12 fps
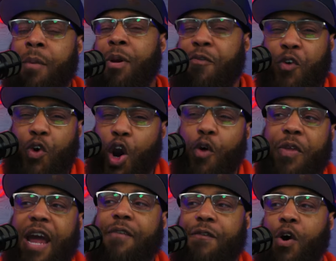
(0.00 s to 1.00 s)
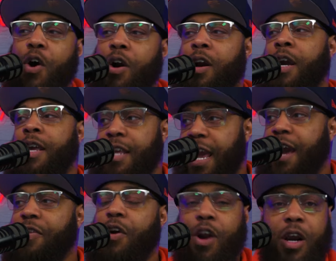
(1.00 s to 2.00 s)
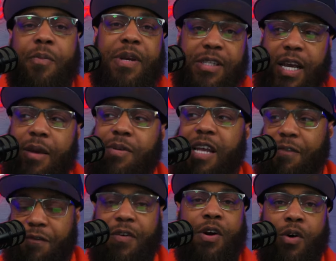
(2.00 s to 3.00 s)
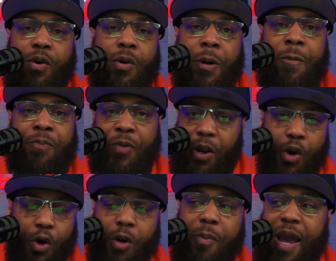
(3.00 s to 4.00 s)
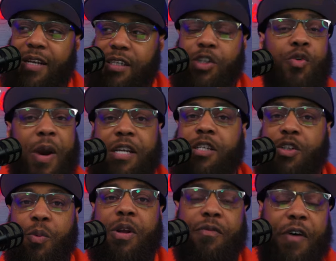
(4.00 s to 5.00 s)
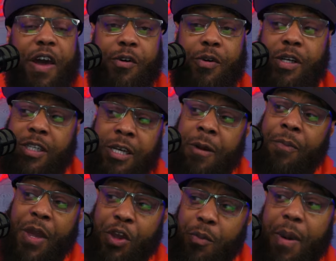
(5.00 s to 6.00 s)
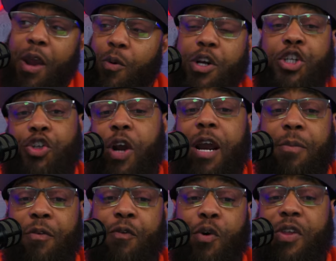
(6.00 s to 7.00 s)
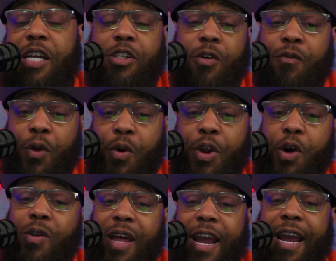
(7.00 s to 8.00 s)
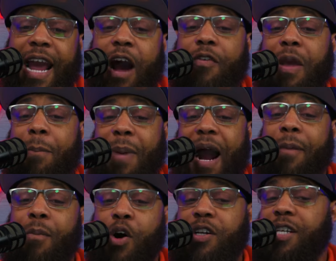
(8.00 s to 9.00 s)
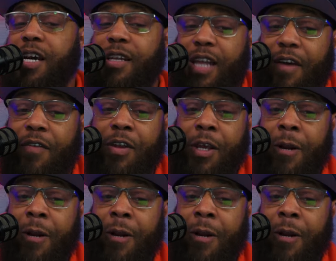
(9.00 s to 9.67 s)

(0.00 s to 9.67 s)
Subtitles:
But if you go that far, yeah, there are going to be teams that fill their quarterback situations with veterans, and you may want to strike before that. So Florio laying out that by March 11th